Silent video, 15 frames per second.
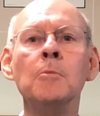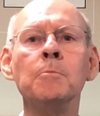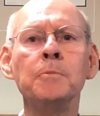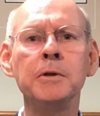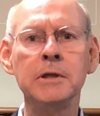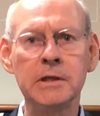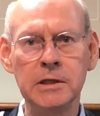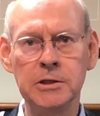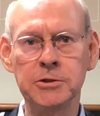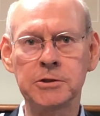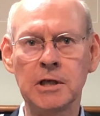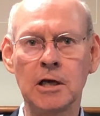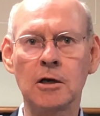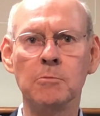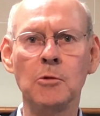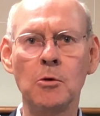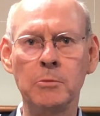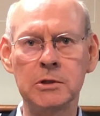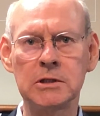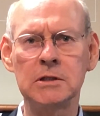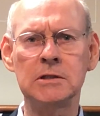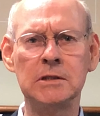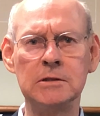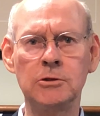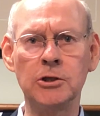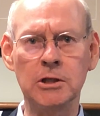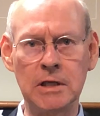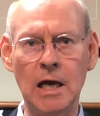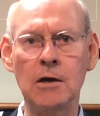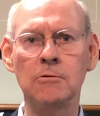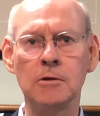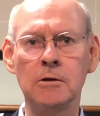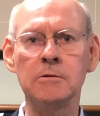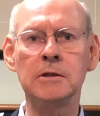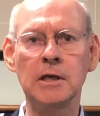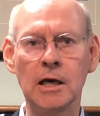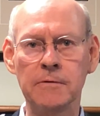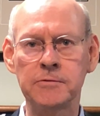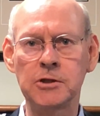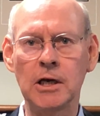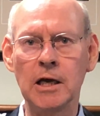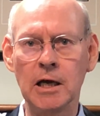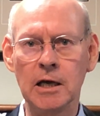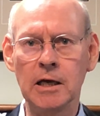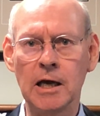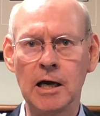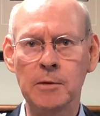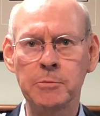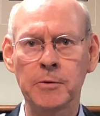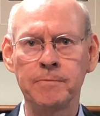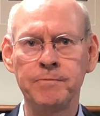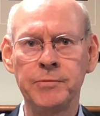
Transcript: Please take a moment to download the FJA app.